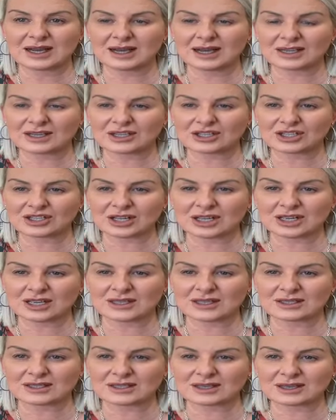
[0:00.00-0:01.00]
She
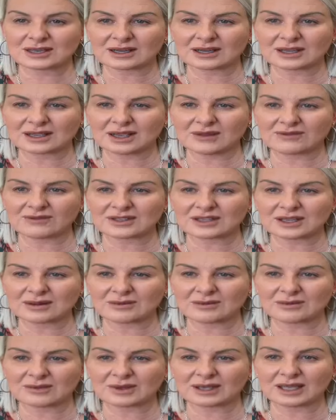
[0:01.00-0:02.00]
has given
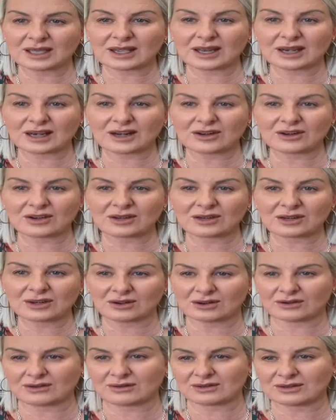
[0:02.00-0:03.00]
some get clear on you.
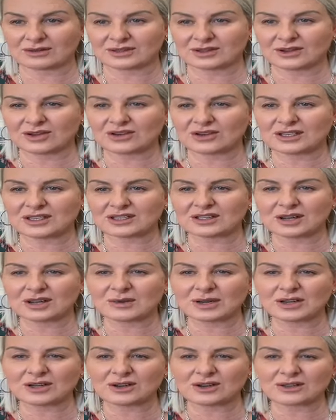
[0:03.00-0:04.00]
Oh, she's typed
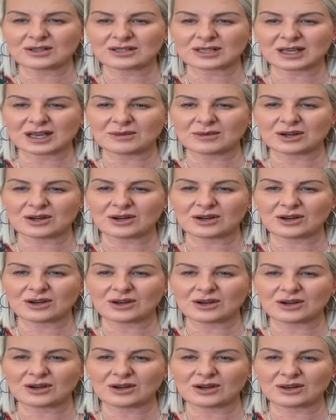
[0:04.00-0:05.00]
my notes up.
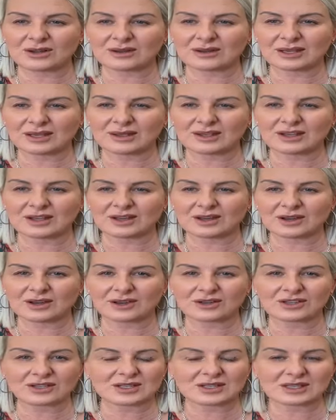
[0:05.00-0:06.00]
Oh, there you
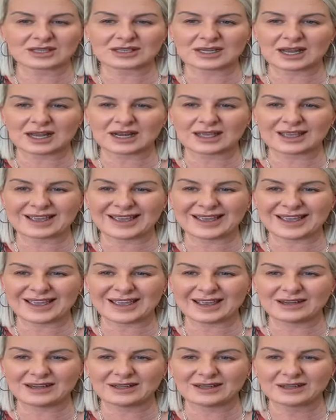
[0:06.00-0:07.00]
go. She's a darling.
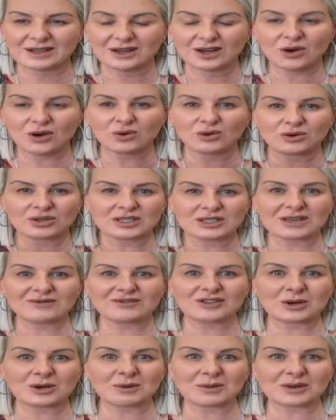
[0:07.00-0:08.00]
And, oh, she's even
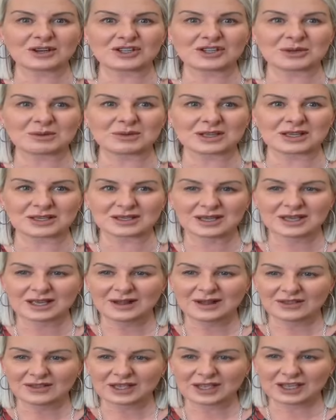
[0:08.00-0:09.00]
told me what a chimney is.
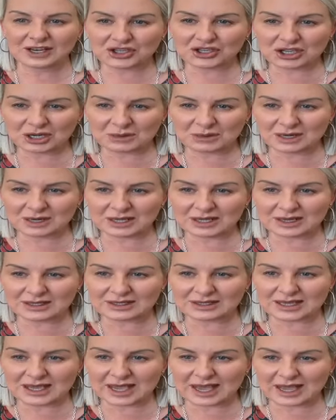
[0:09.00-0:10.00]
A chimney is
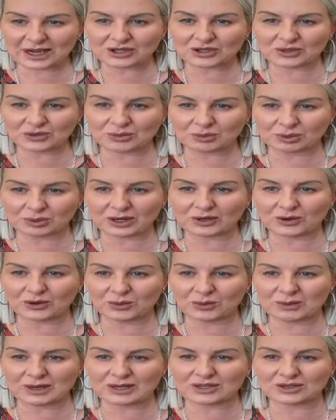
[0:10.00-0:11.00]
the actual brick or
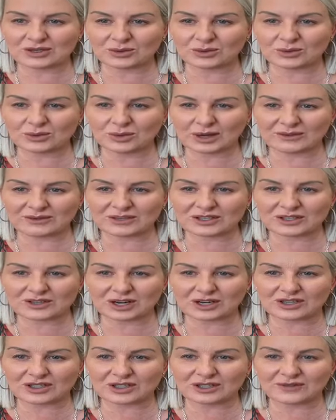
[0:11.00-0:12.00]
metal, whatever
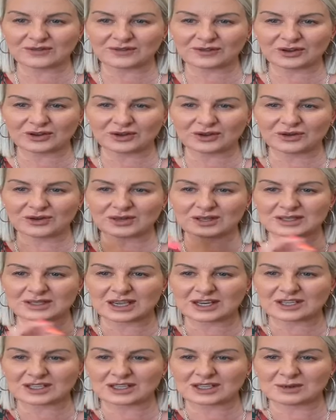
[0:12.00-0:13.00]
structure. The flue is
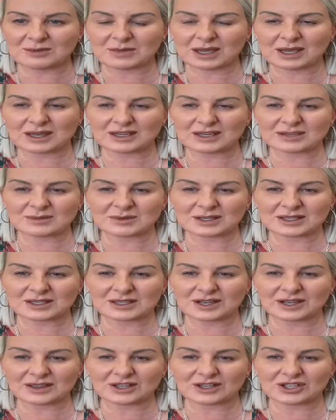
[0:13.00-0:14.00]
actually the mechanism
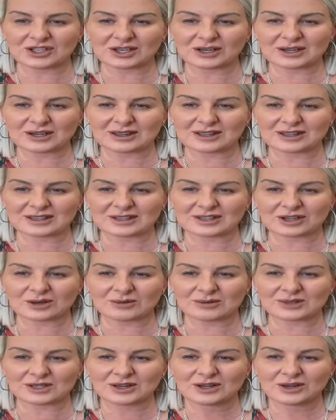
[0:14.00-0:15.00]
inside the chimney that
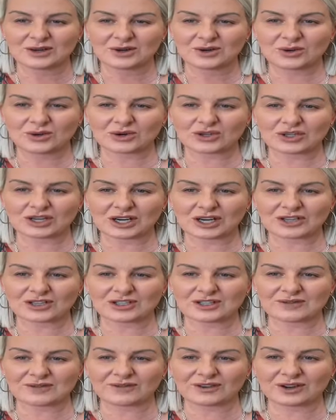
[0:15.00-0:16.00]
stops or
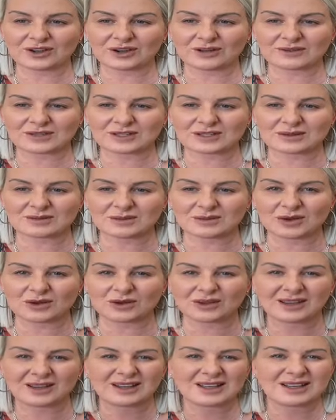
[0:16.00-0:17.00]
changes the flow of
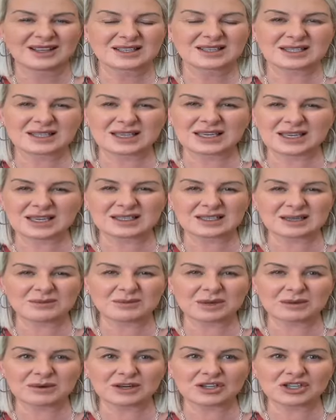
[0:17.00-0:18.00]
smoke. See, some
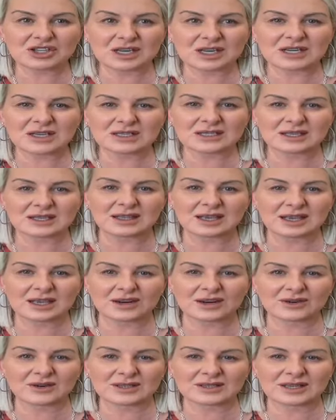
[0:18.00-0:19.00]
people are genius in their
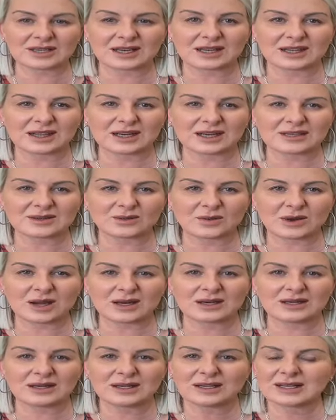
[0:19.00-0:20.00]
areas, and that is
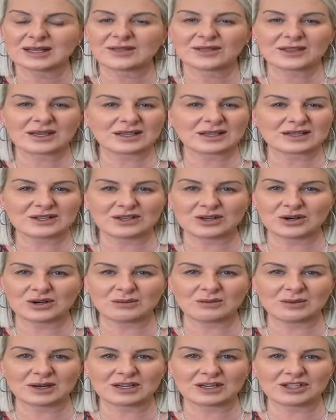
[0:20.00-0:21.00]
one that is
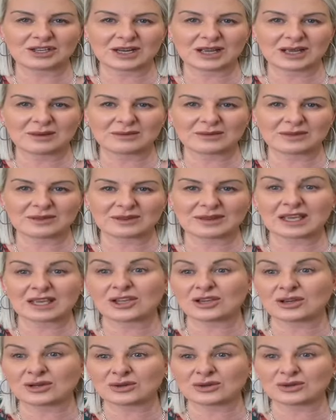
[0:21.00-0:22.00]
not my jam.
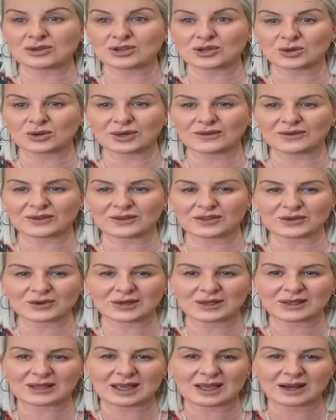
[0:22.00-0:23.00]
Thank you, Joy, for
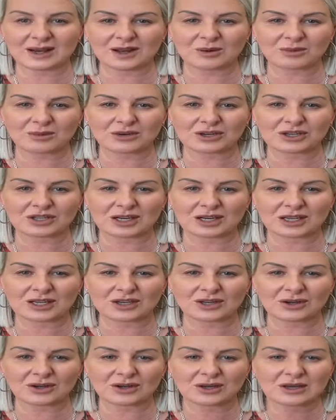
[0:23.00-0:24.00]
doing that. I appreciate
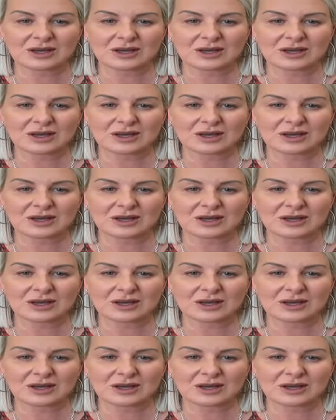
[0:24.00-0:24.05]
you.